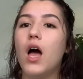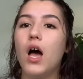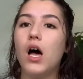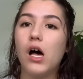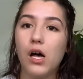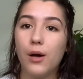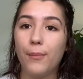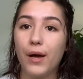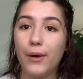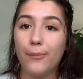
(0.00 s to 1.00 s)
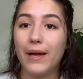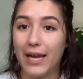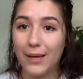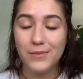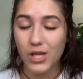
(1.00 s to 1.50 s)
My
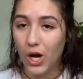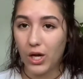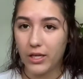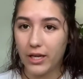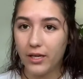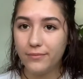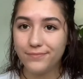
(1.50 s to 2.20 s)
name's Anya.